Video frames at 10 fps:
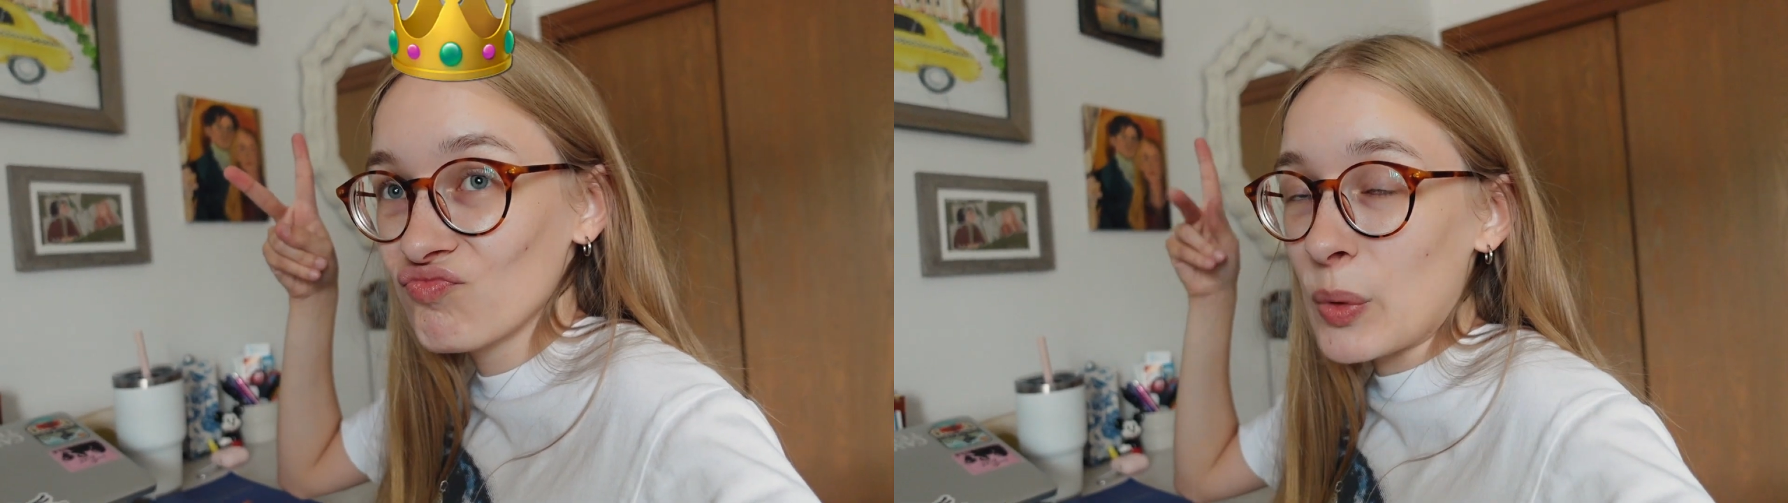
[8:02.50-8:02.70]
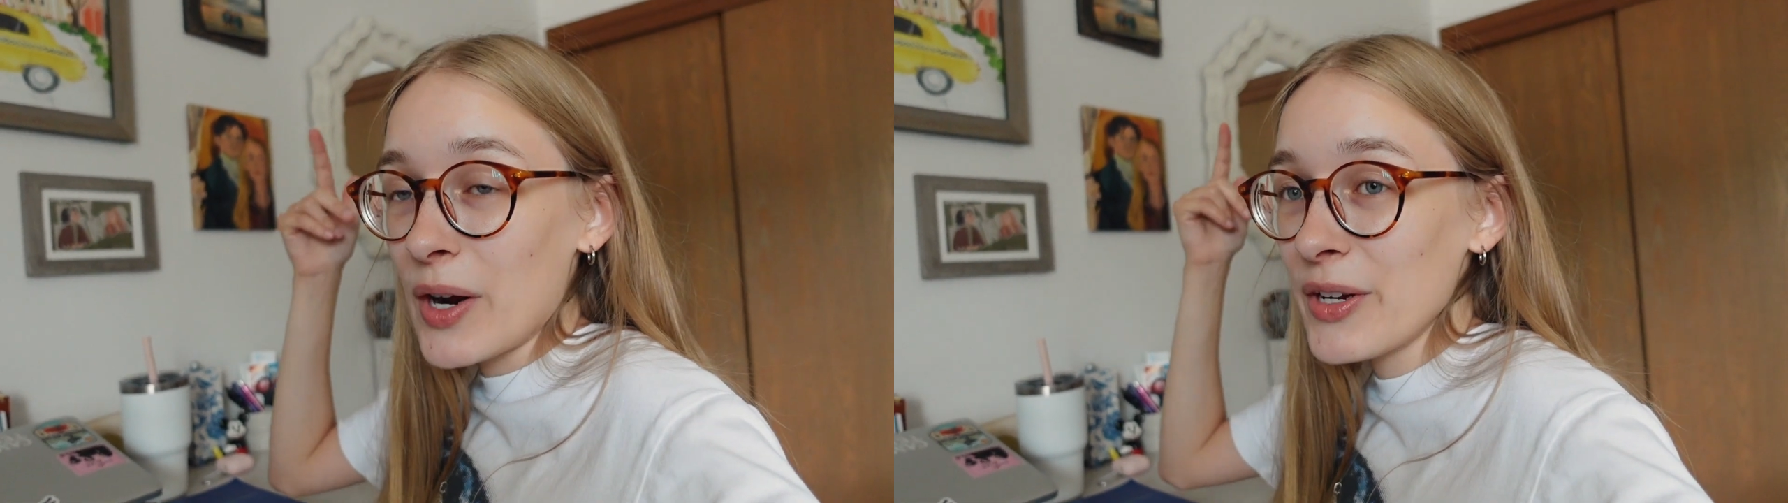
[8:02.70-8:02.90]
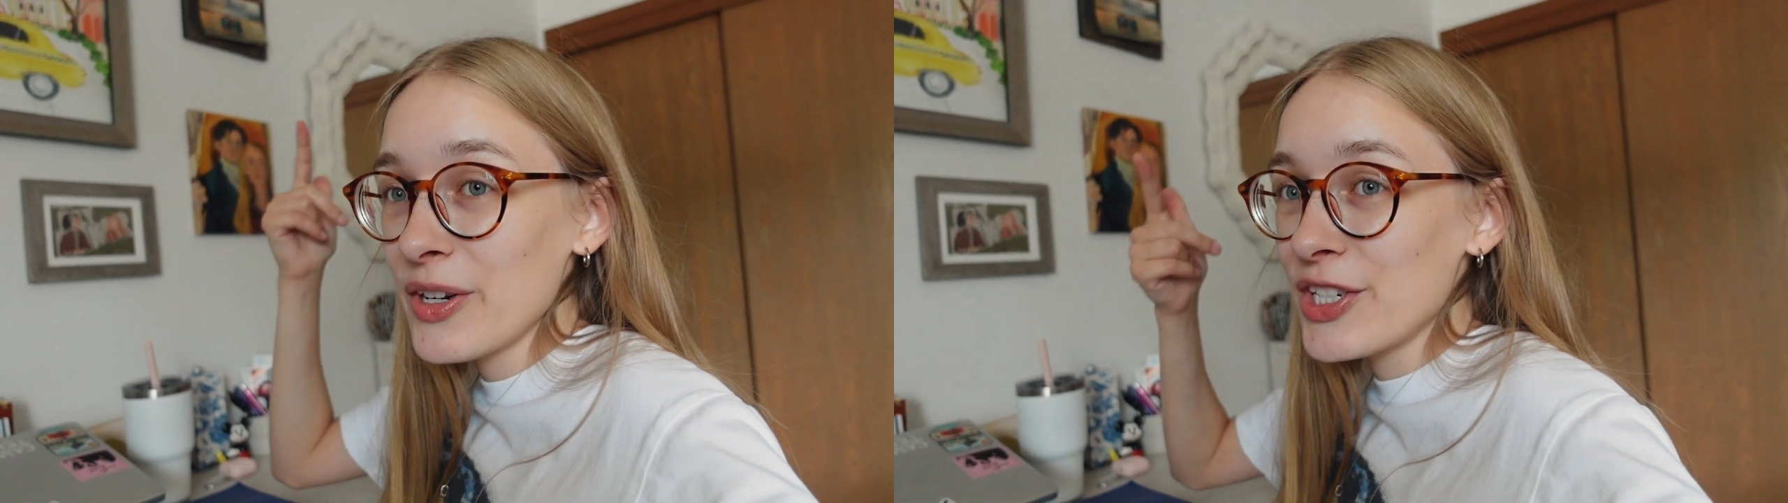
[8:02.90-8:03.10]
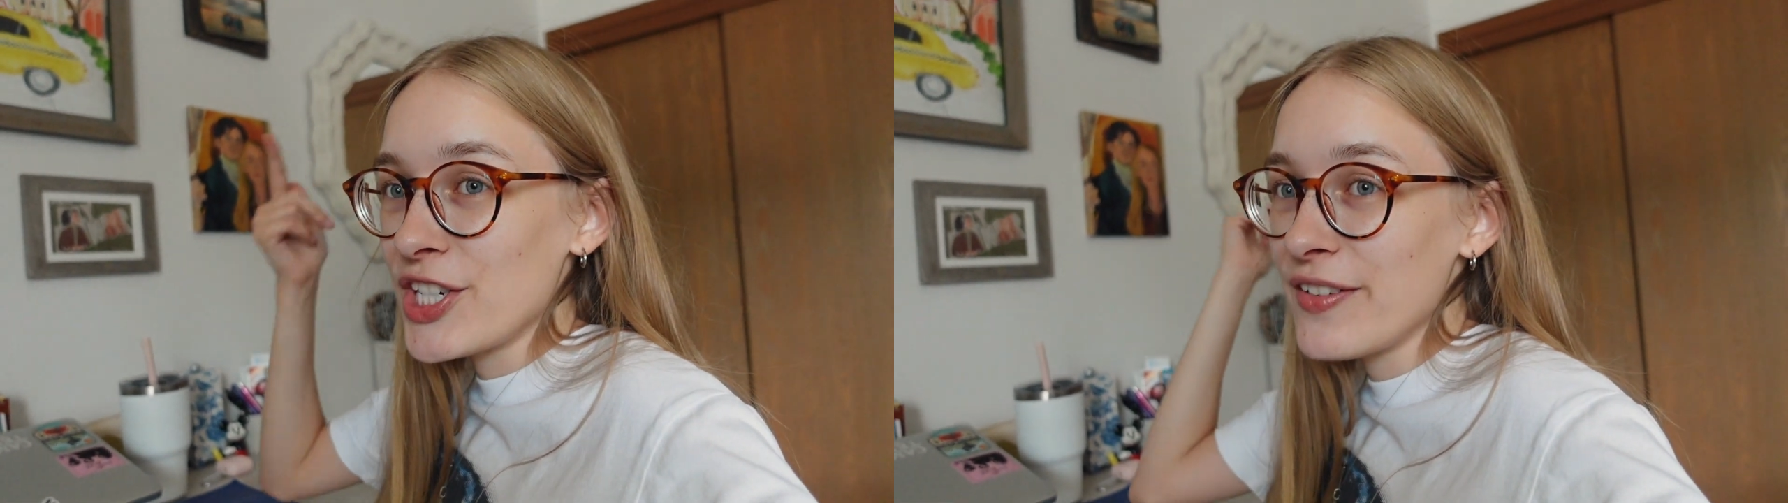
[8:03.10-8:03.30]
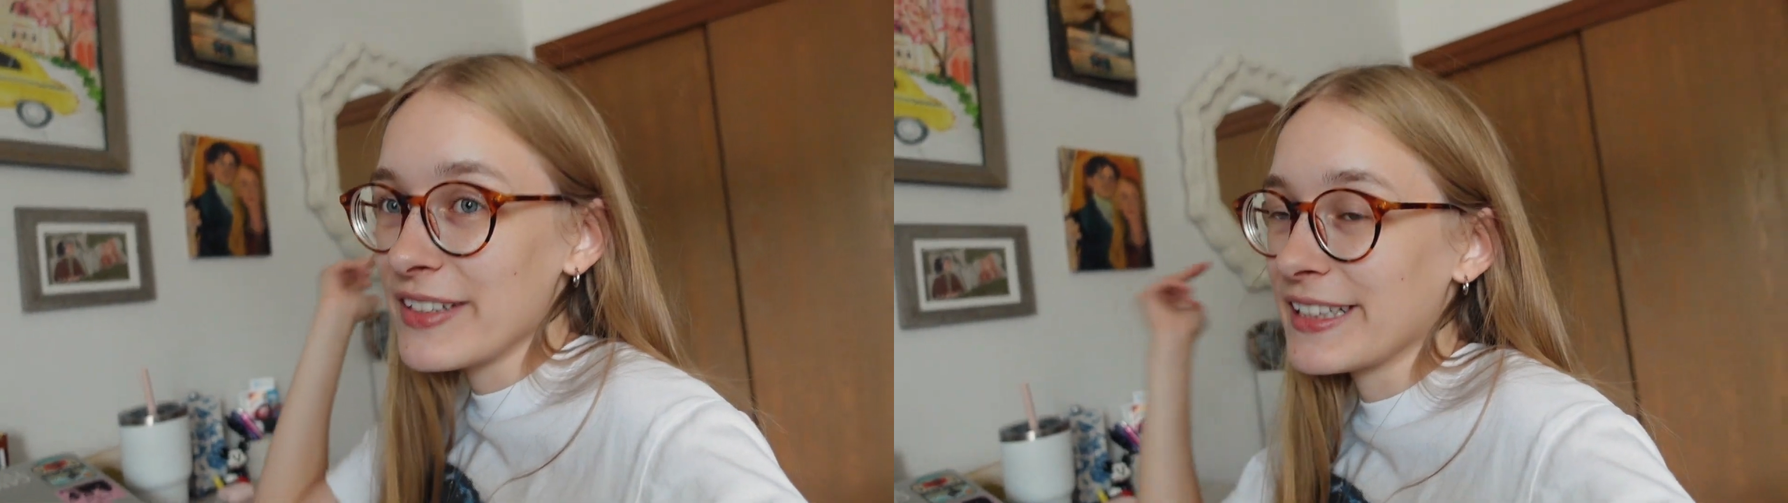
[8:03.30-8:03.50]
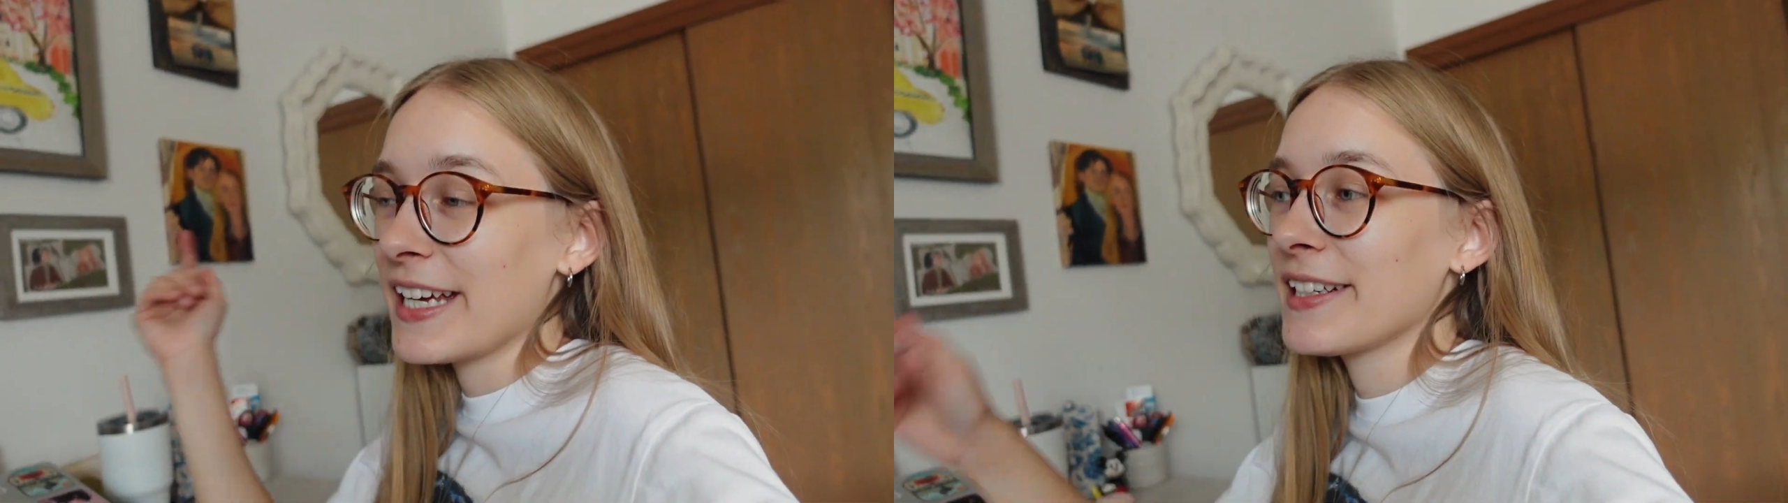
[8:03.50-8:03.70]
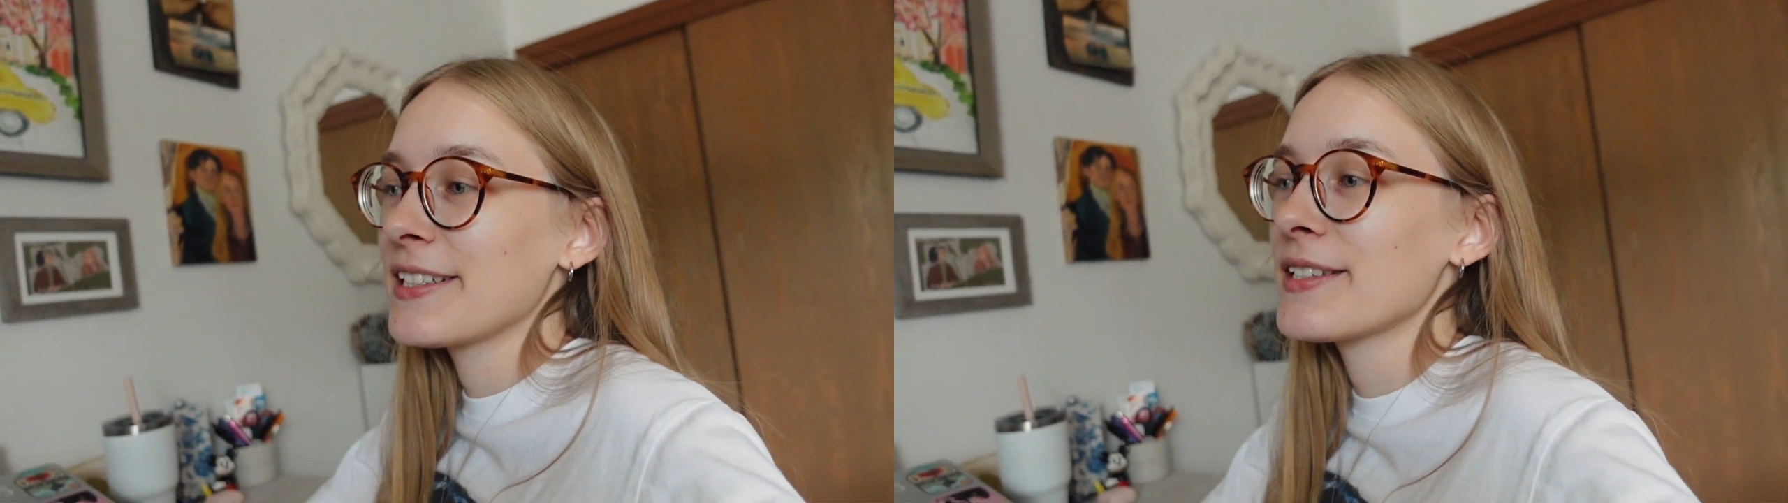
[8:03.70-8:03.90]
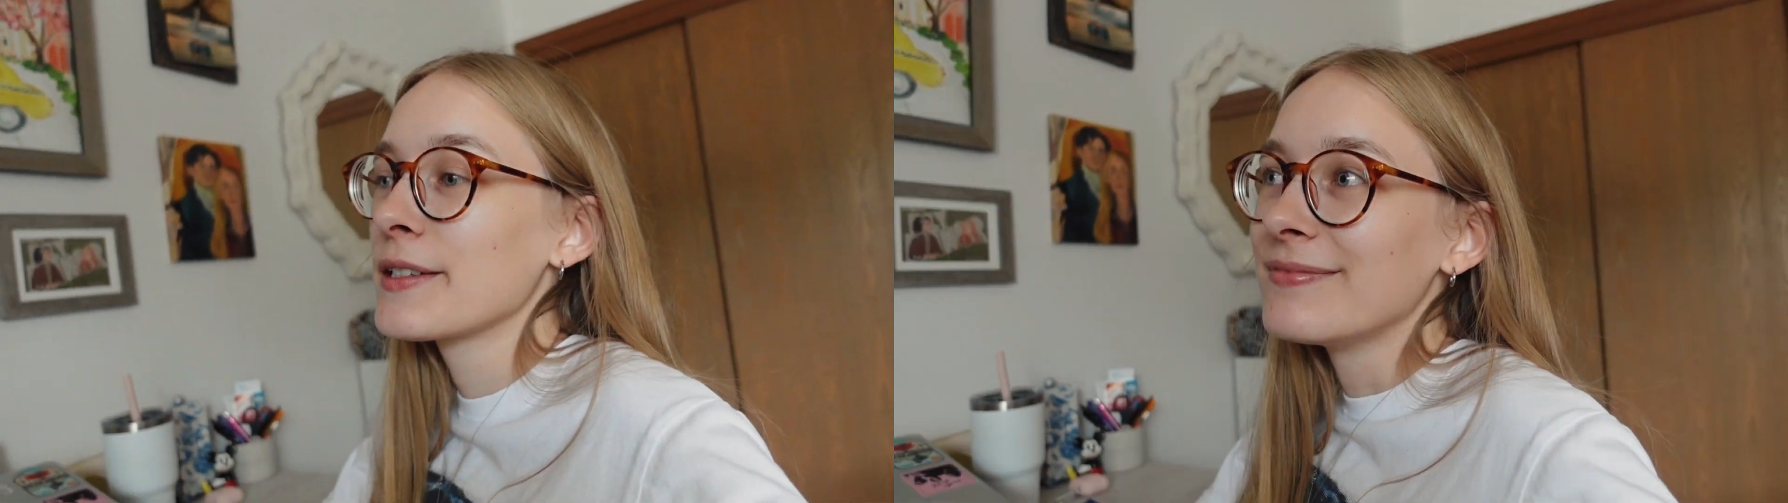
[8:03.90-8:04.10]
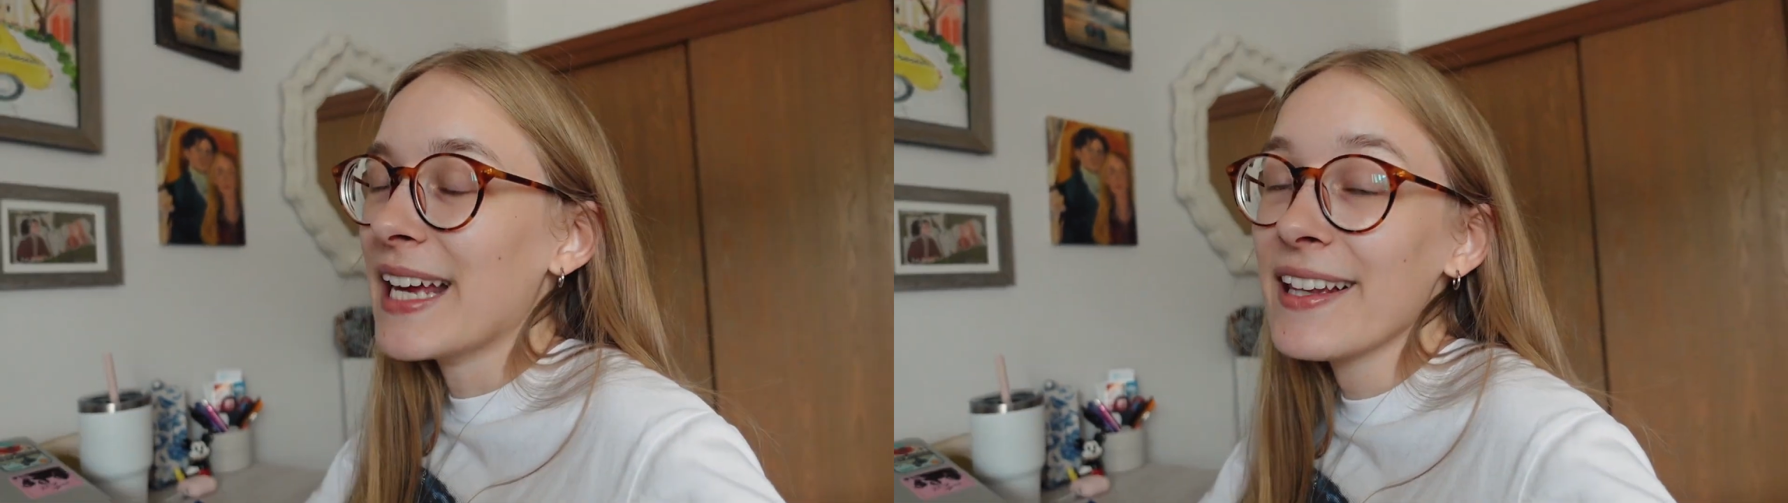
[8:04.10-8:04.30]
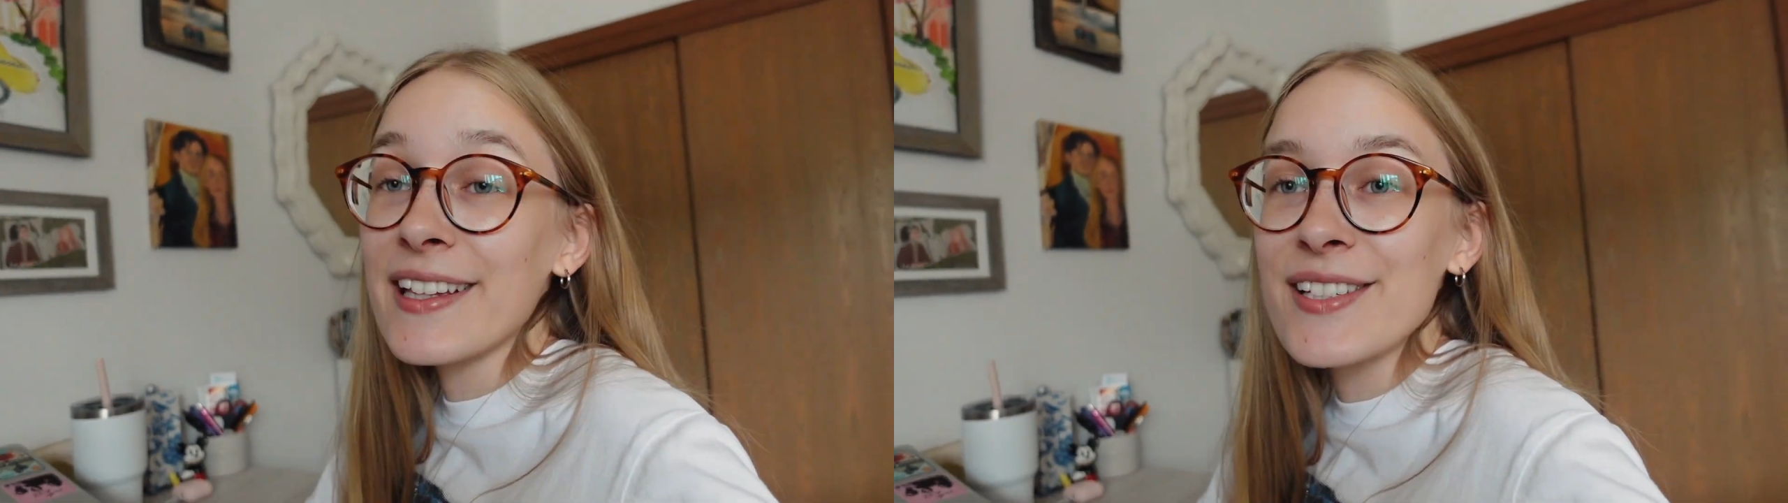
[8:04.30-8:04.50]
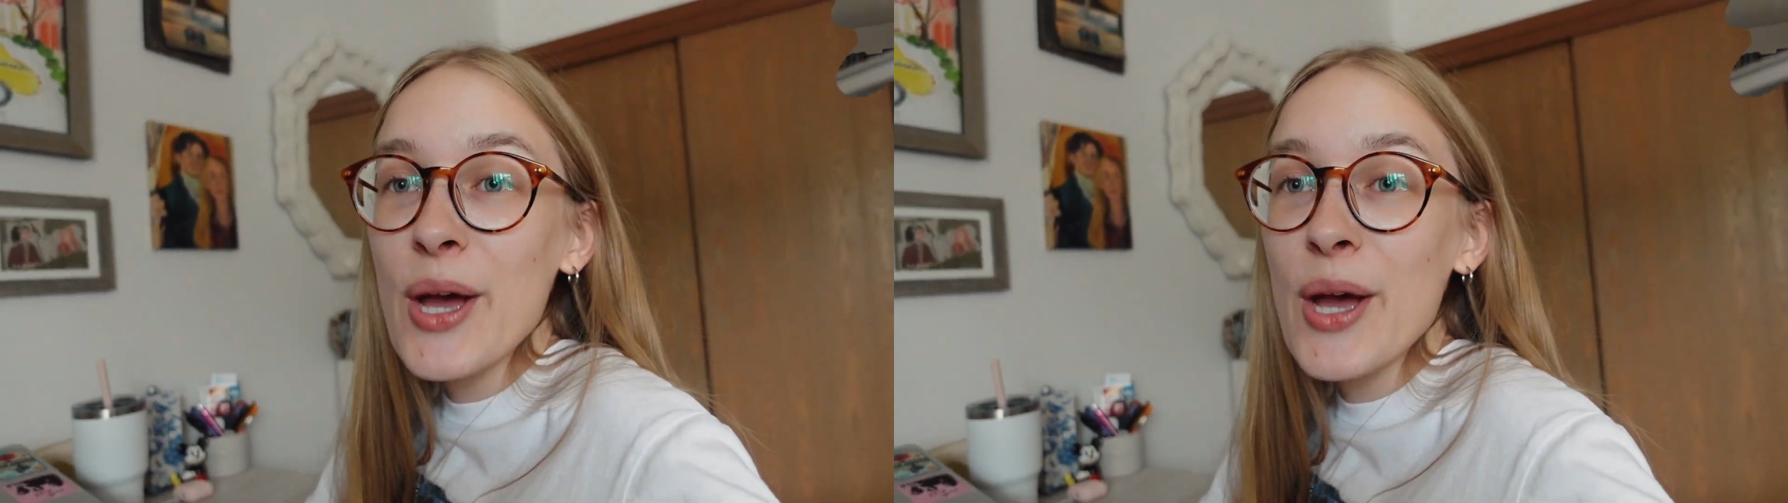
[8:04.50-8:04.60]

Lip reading: we're out here achieving things. Yeah, let's